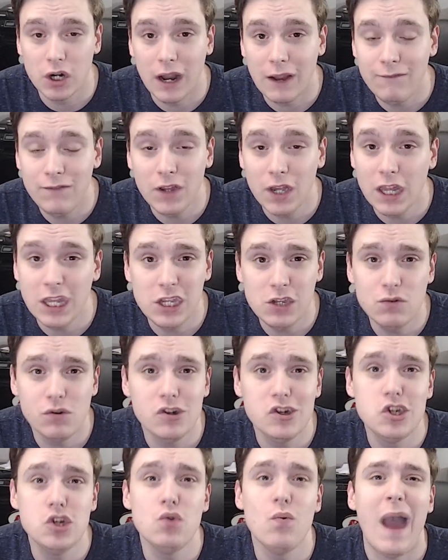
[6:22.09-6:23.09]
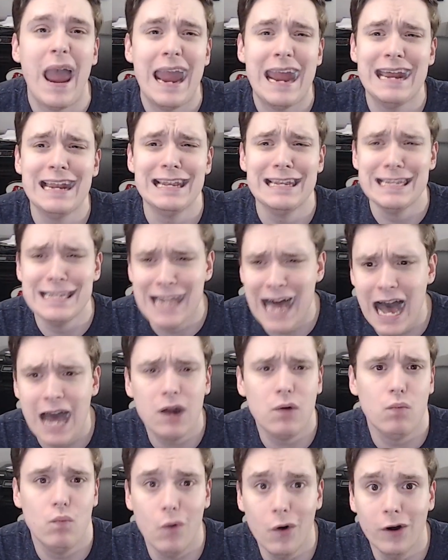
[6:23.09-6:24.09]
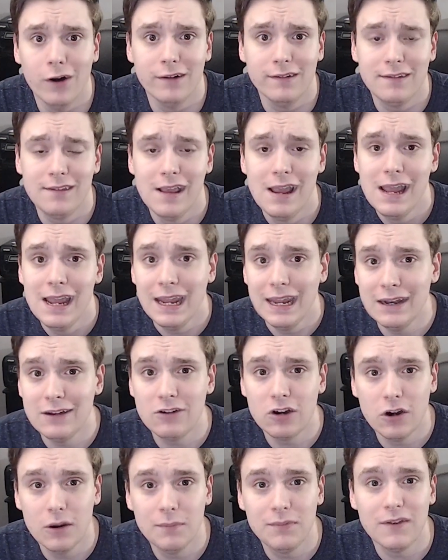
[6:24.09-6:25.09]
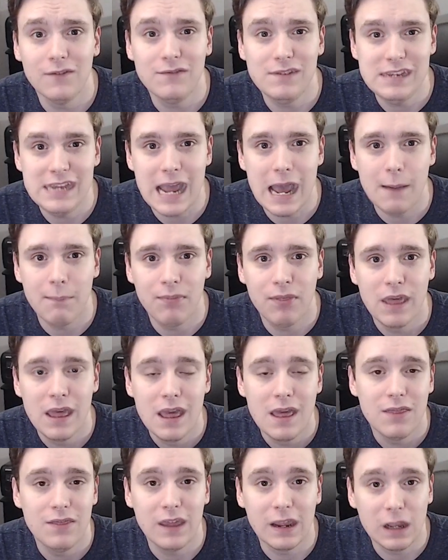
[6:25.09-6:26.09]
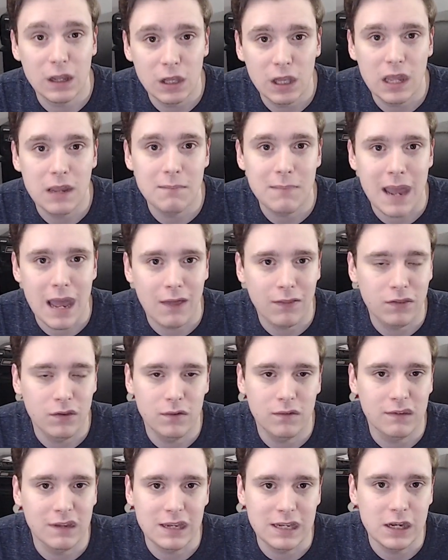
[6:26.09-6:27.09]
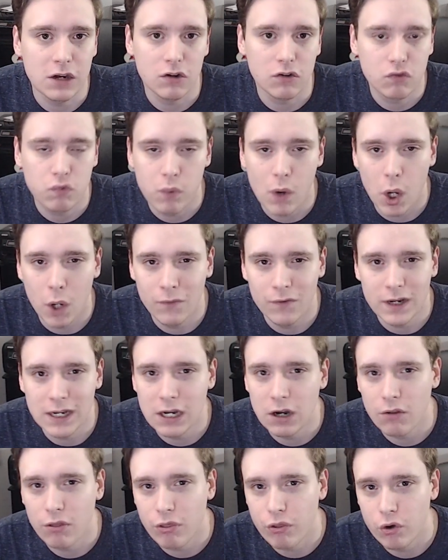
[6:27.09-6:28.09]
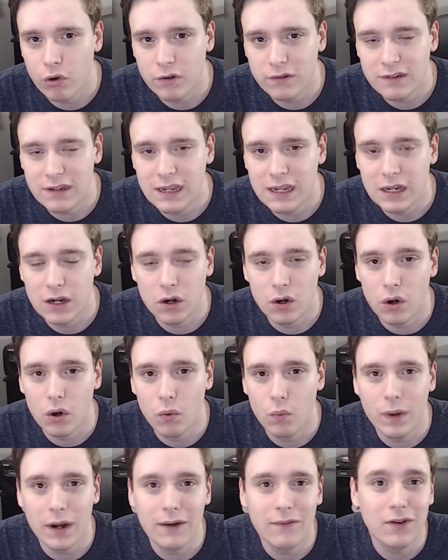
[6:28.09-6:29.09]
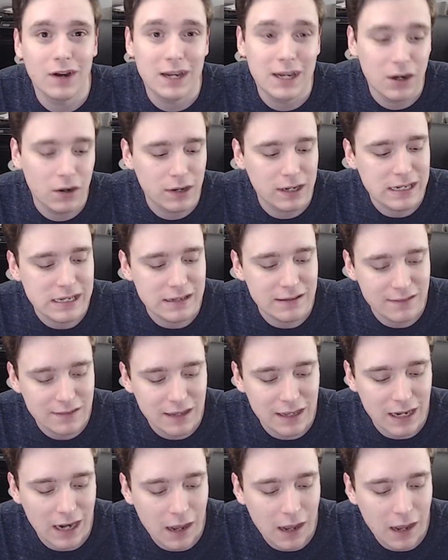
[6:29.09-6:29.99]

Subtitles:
I feel like you could do a lot worse in terms of depth than Clay Matthews in year 12 or year 13 or whatever year he's in.